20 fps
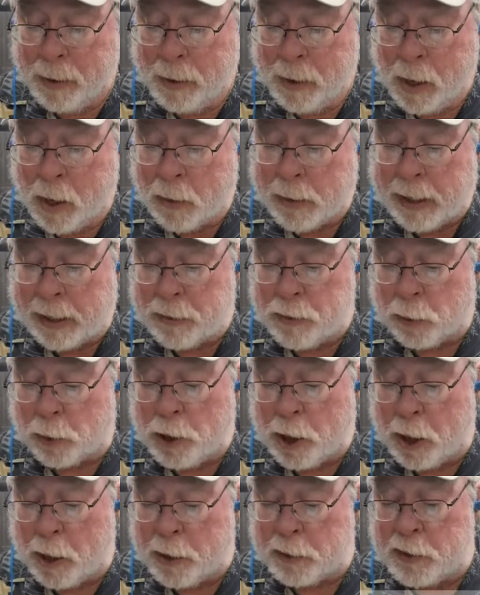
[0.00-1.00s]
Okay, so
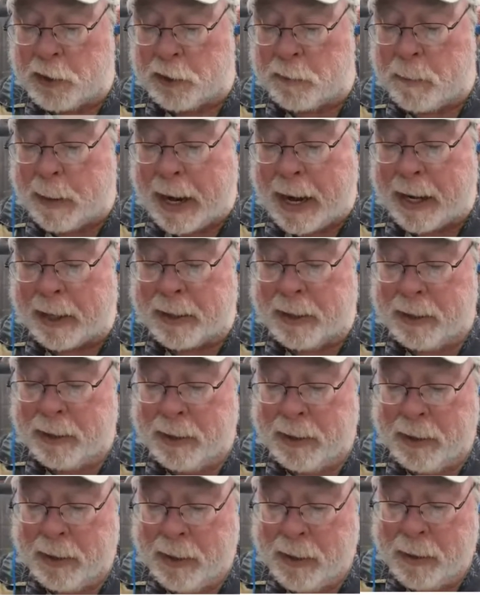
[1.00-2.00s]
Curtis is back.
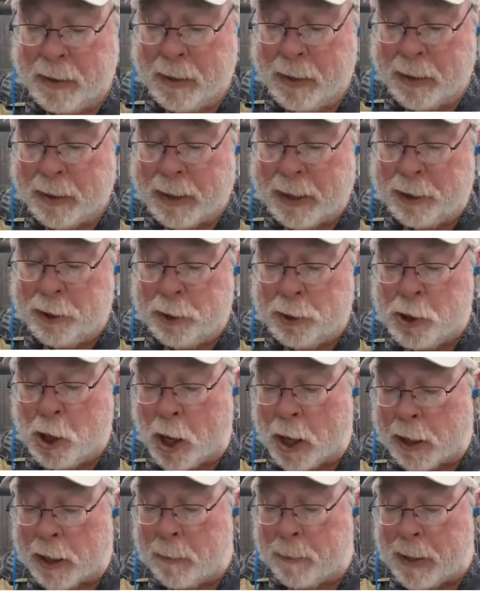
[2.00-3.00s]
Can you
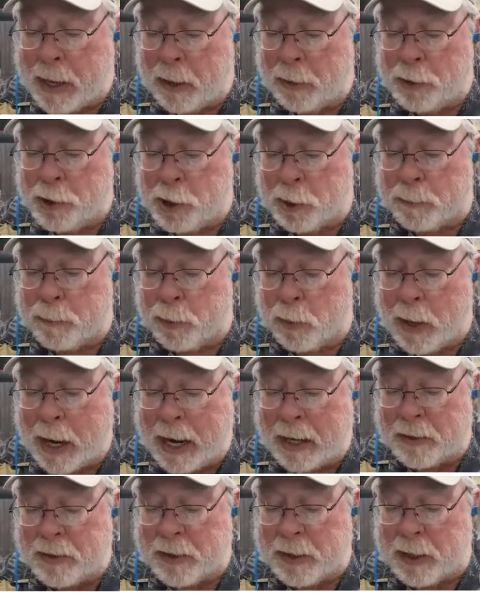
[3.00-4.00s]
talk about your
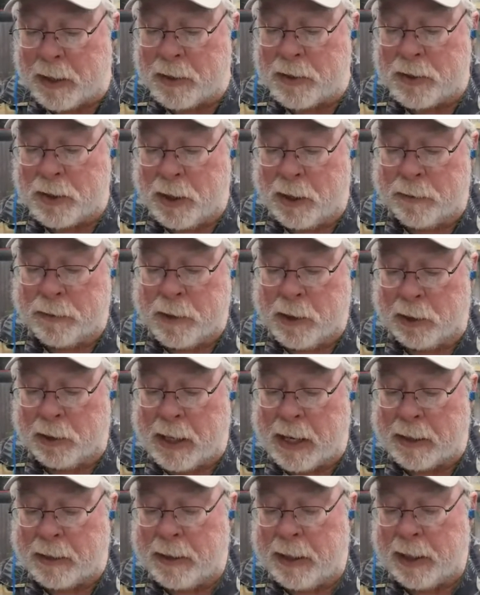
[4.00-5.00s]
process of
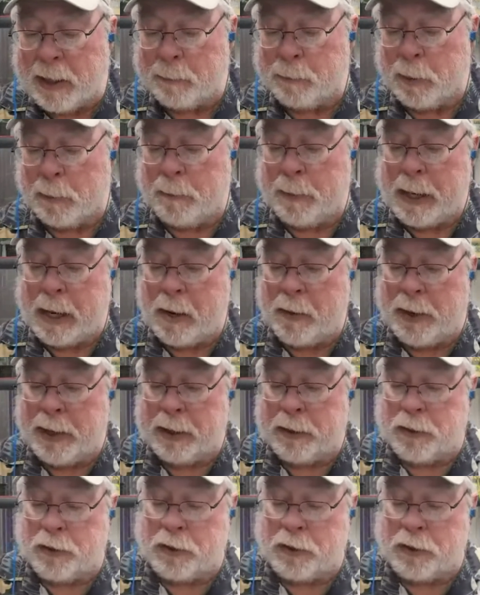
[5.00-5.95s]
collecting and preparing and